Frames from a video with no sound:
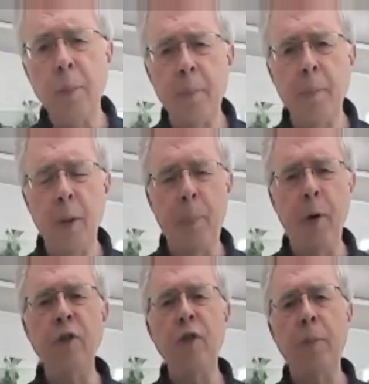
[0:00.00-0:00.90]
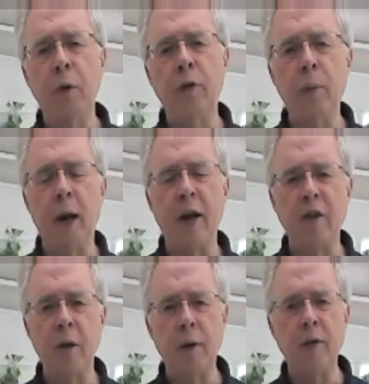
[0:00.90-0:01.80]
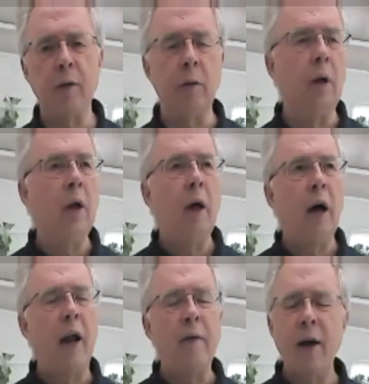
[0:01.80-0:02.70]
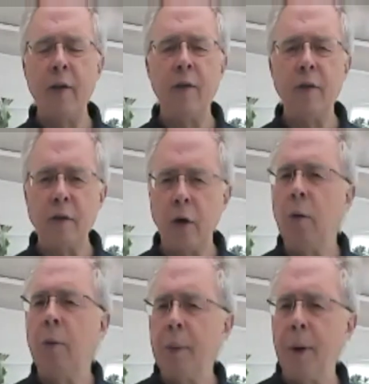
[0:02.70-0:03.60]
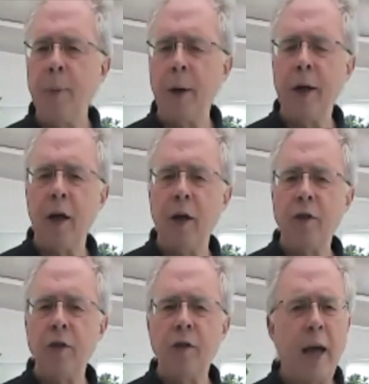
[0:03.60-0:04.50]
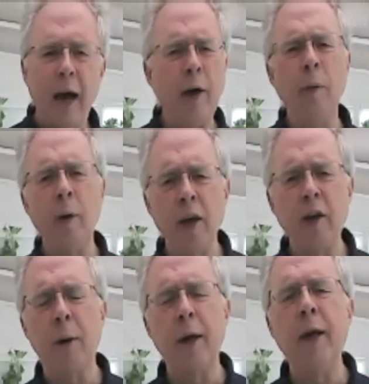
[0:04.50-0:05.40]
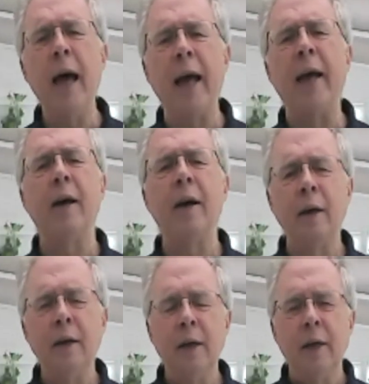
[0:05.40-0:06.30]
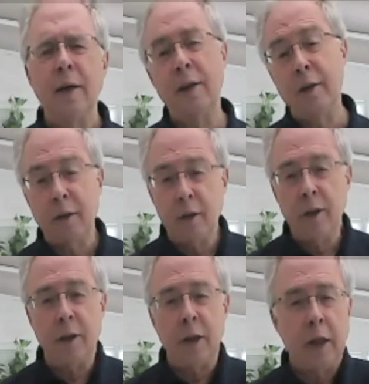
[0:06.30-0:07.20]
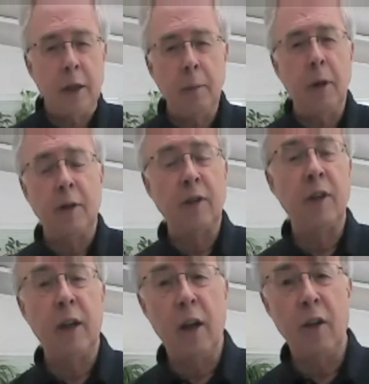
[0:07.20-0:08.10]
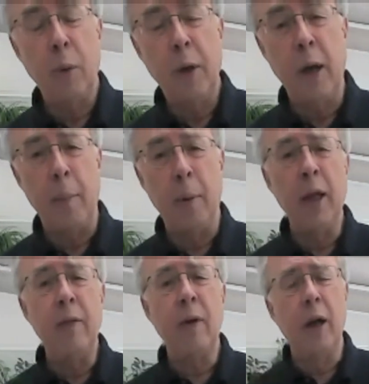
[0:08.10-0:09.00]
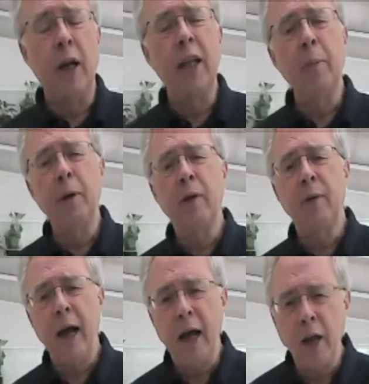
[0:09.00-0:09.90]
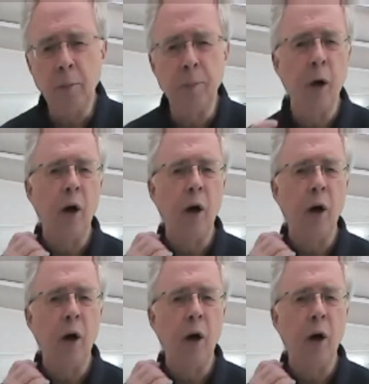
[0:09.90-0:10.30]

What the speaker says: the principle to relaxing a muscle. And I've had so many people in classes say, how do I relax my neck? Okay, so a little, as I said last week, I believe, a little bit of help